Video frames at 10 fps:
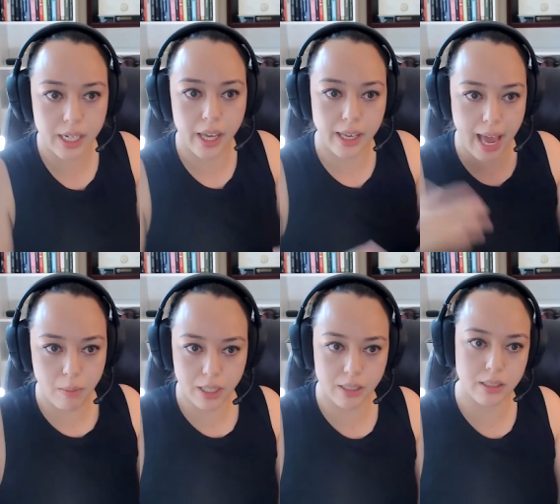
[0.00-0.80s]
Again,
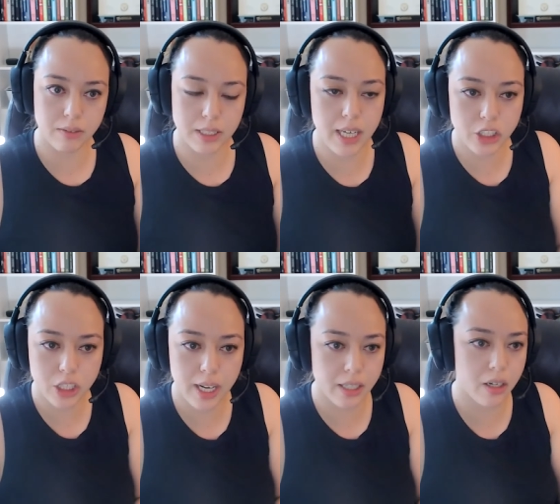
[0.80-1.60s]
because of
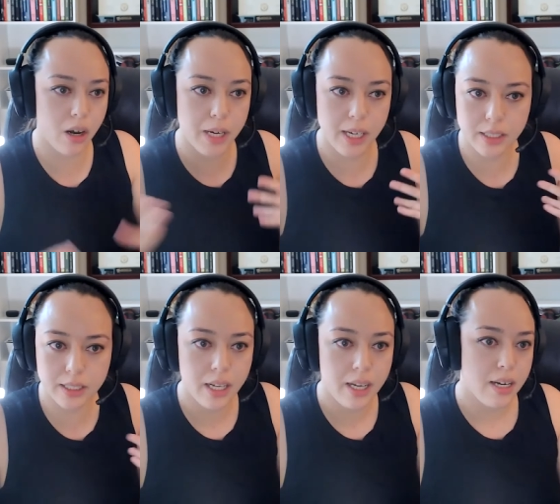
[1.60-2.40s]
attention economics,
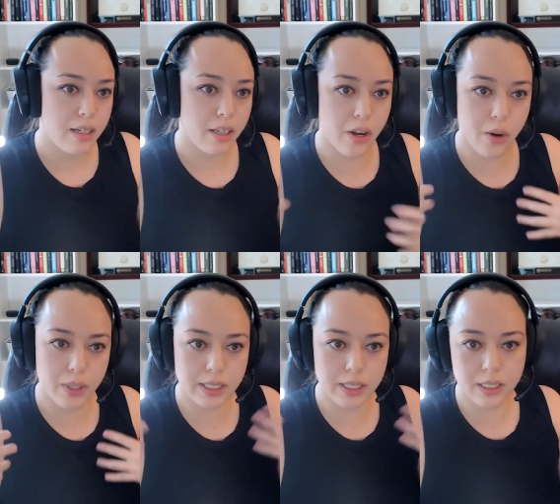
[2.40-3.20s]
you know,
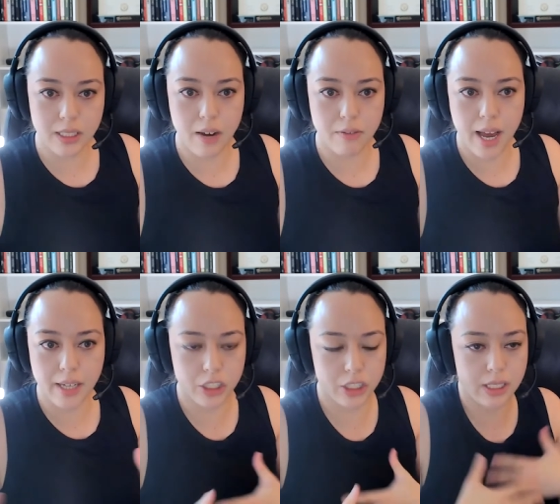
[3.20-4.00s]
it's the stuff
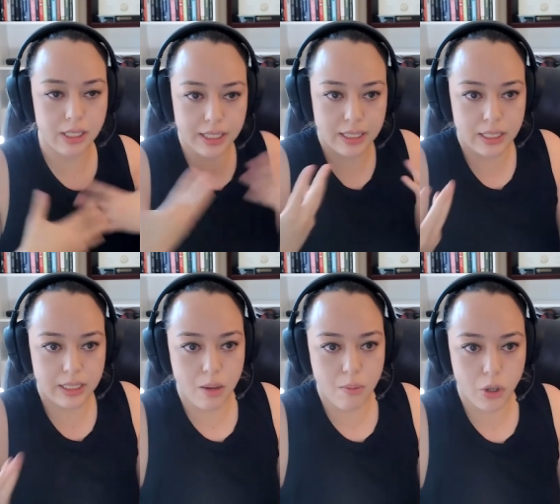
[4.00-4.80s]
that just elicits
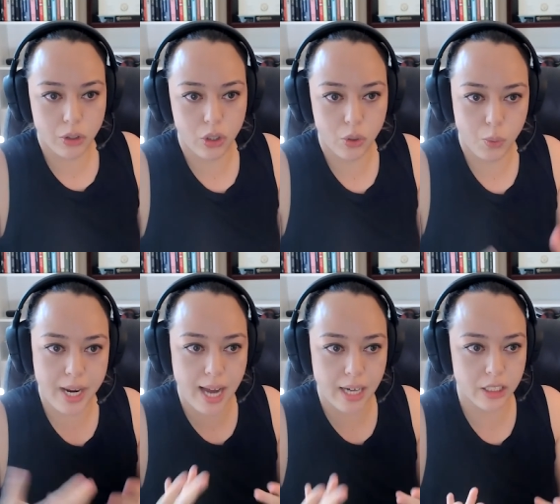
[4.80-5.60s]
an emotional
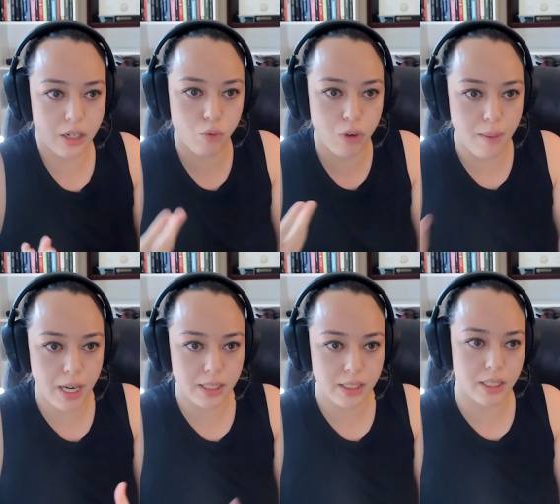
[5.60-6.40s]
reaction from us.